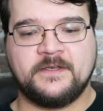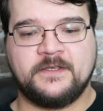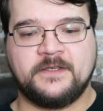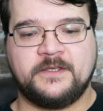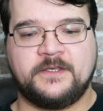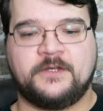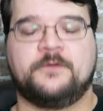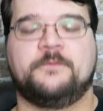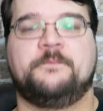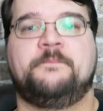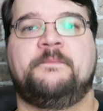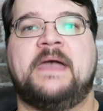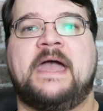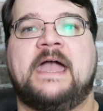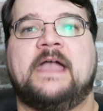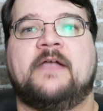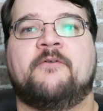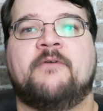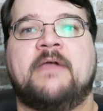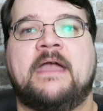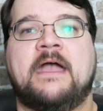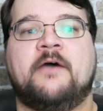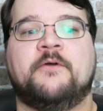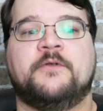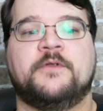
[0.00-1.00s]
you know,
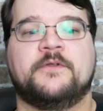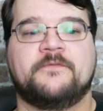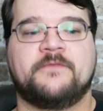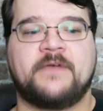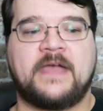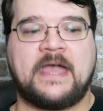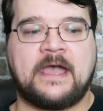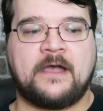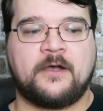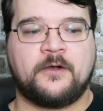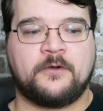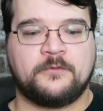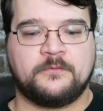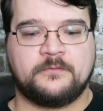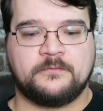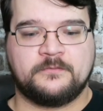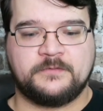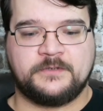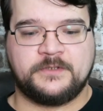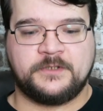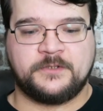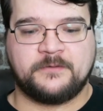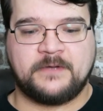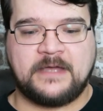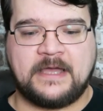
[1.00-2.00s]
background of how,
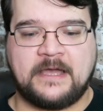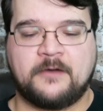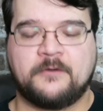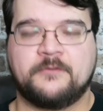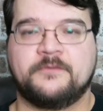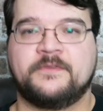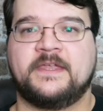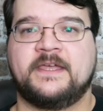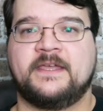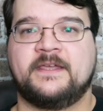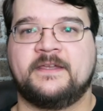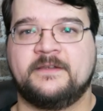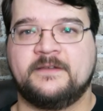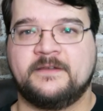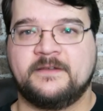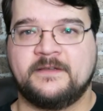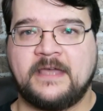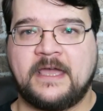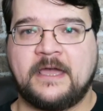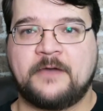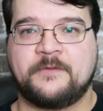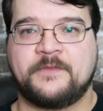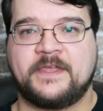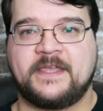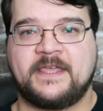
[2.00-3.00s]
you know, how they
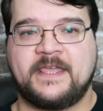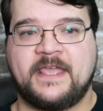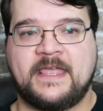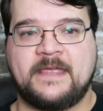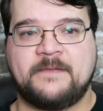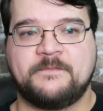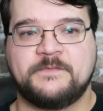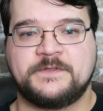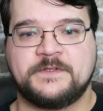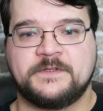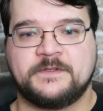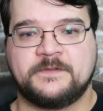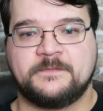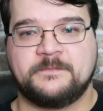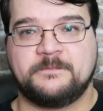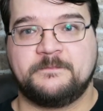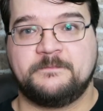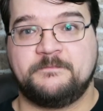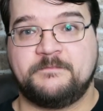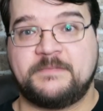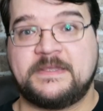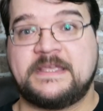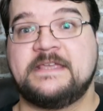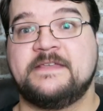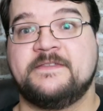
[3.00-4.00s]
came to
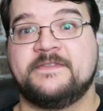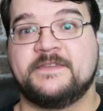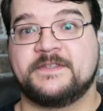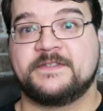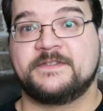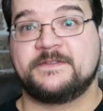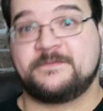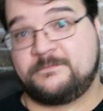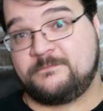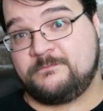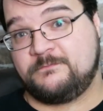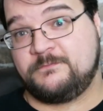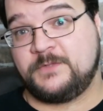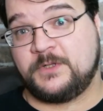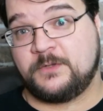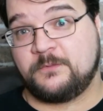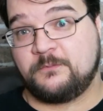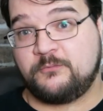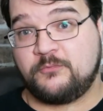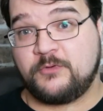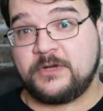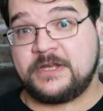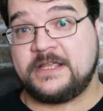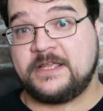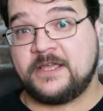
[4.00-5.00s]
be this, you know,
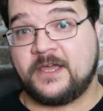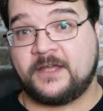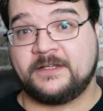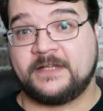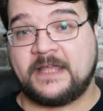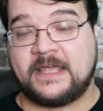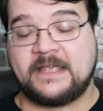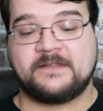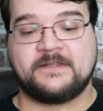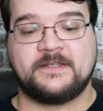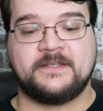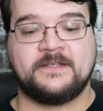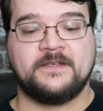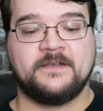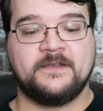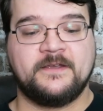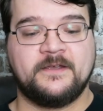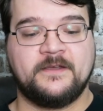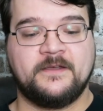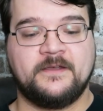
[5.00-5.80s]
pretty unlikely